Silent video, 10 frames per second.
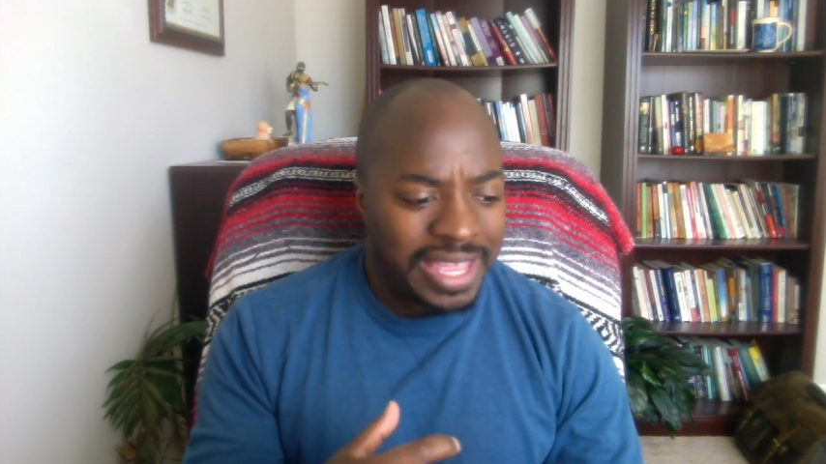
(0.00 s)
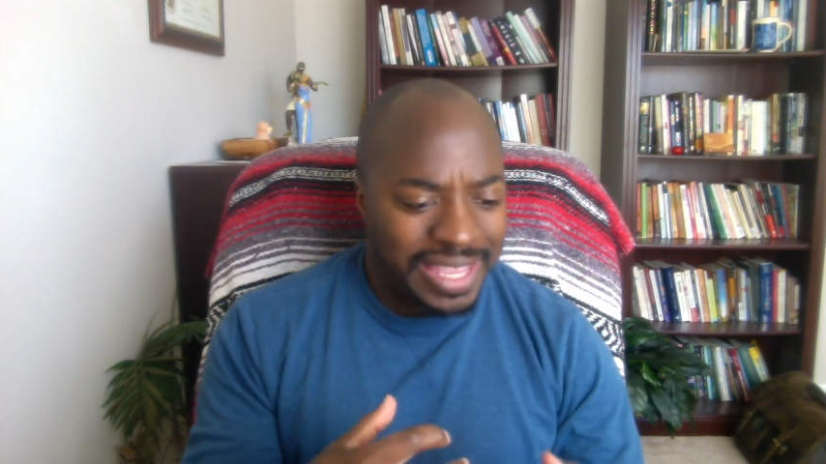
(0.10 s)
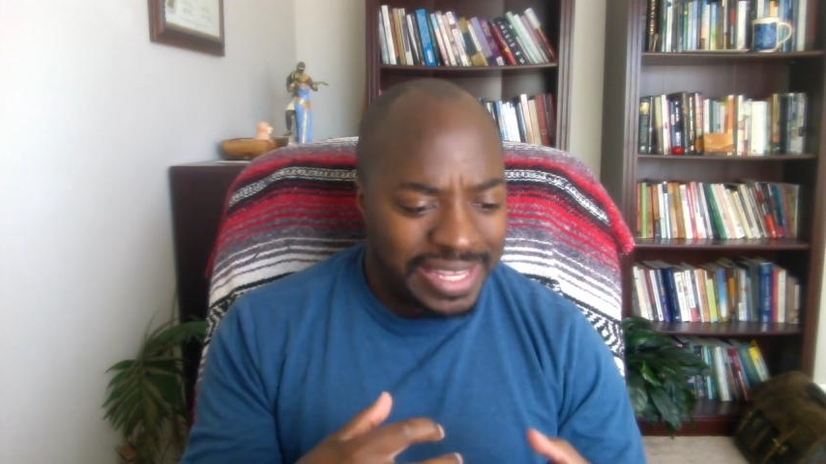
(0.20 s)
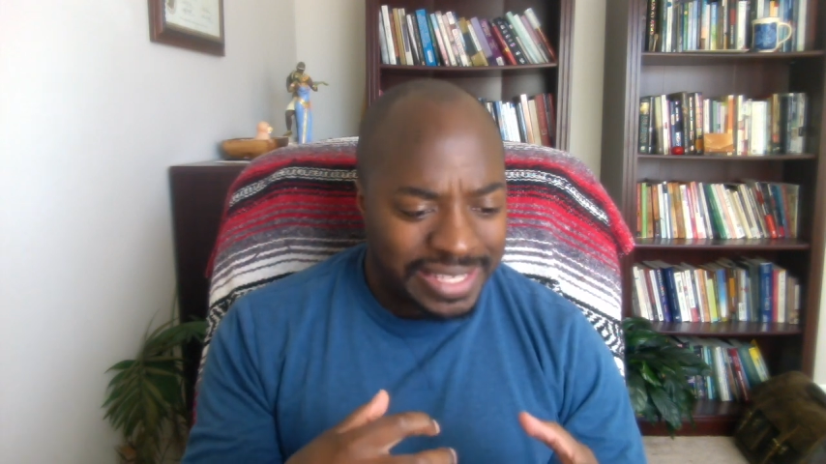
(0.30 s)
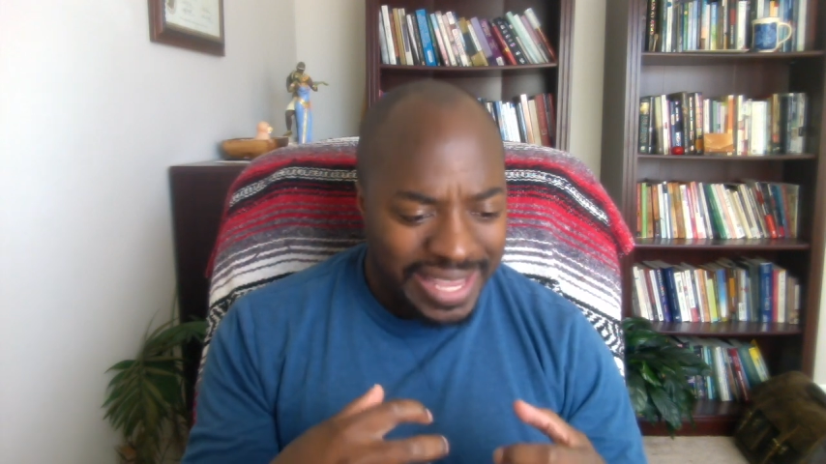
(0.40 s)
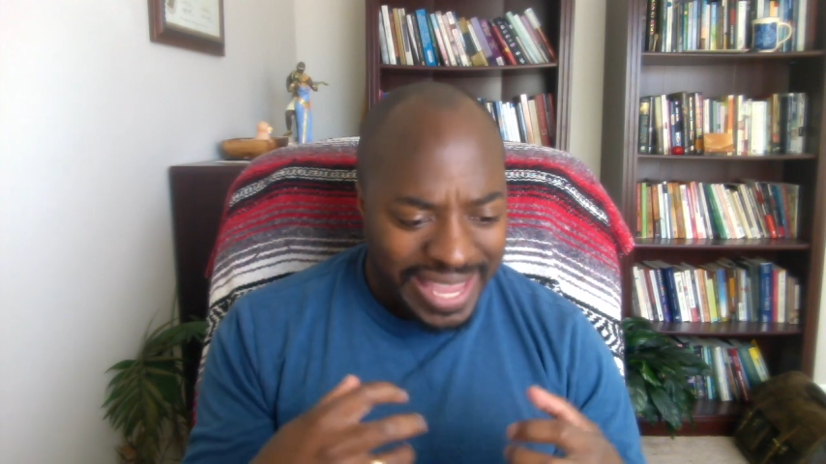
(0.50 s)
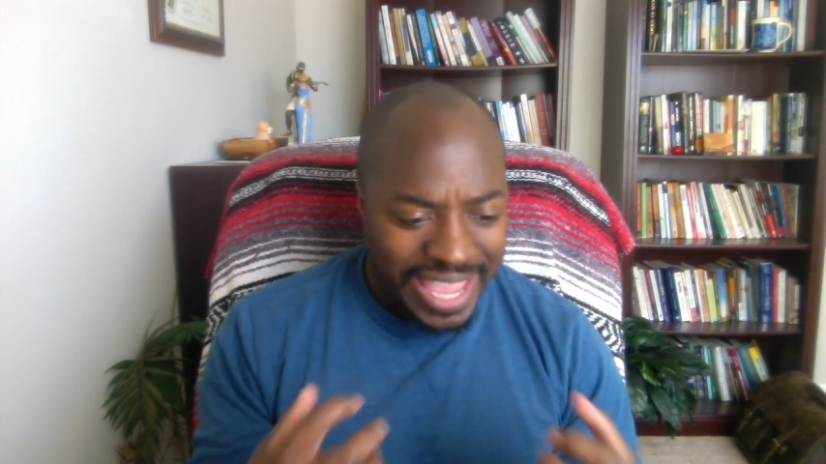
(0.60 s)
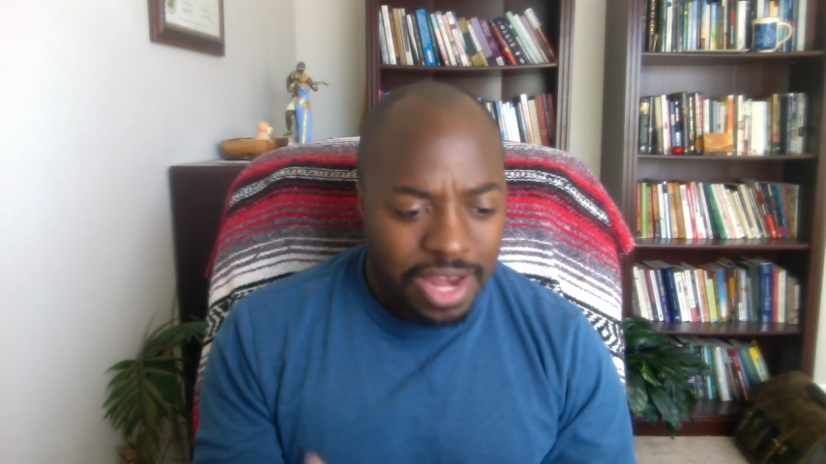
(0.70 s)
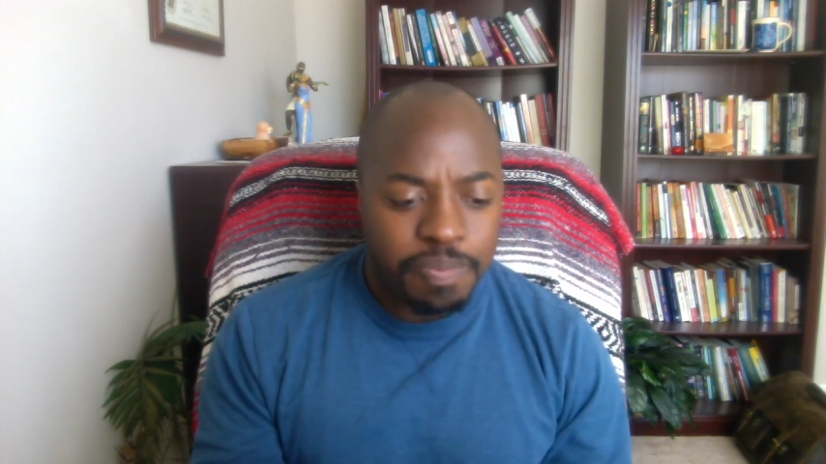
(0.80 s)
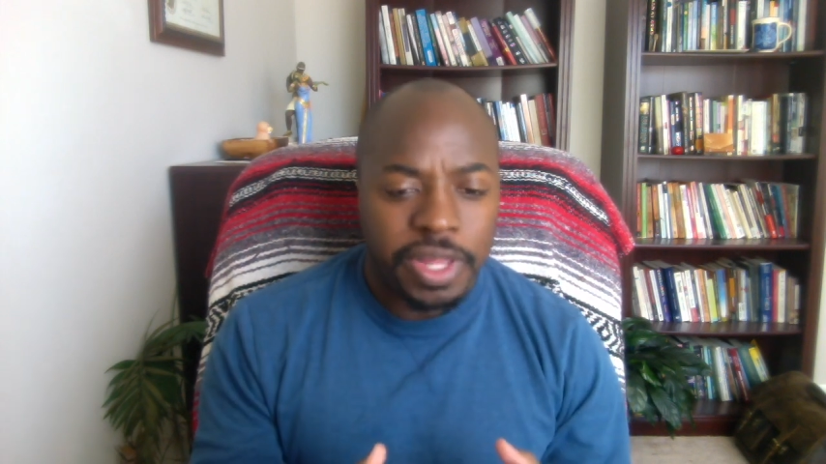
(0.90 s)
his
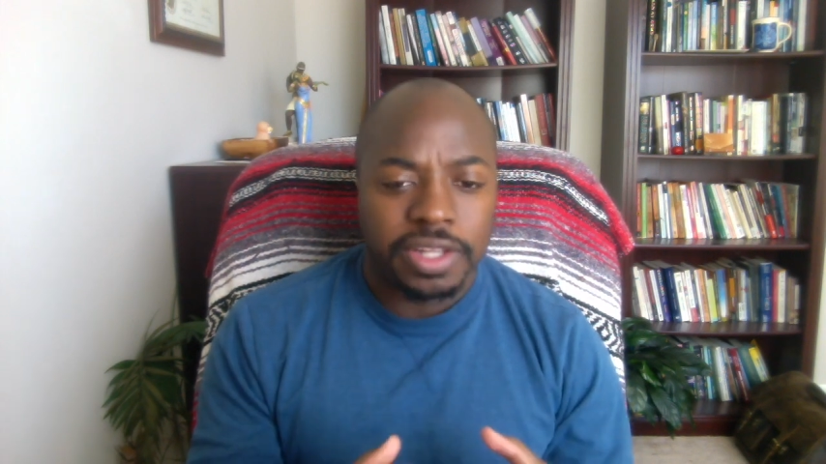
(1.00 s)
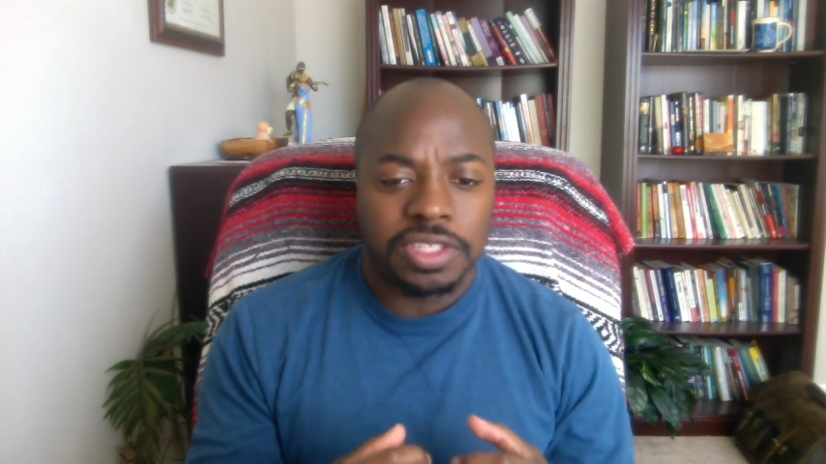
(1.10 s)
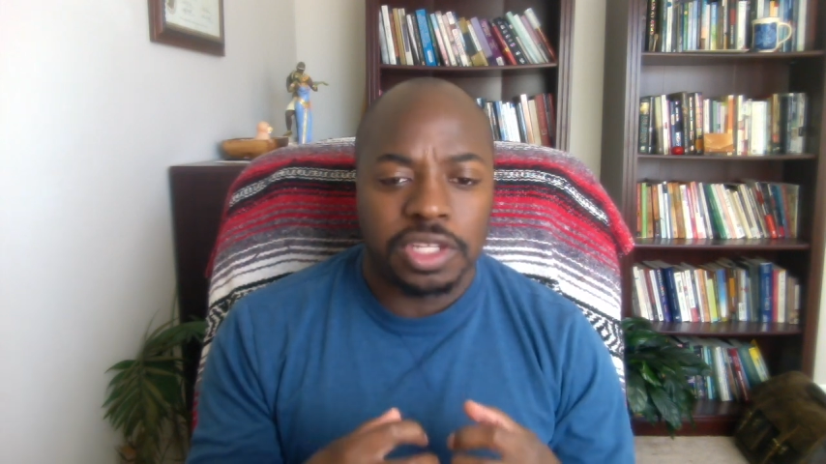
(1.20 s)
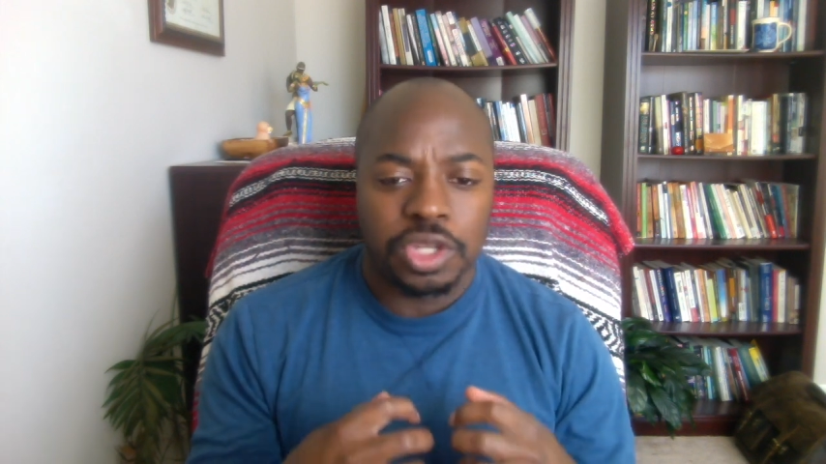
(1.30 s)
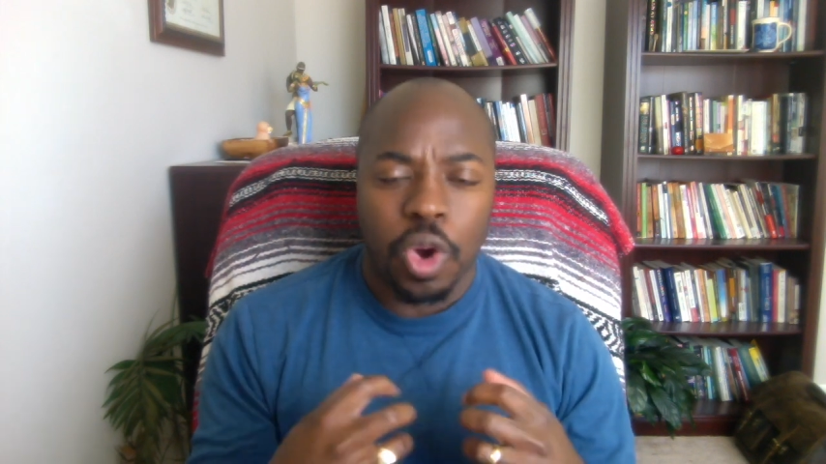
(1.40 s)
inability to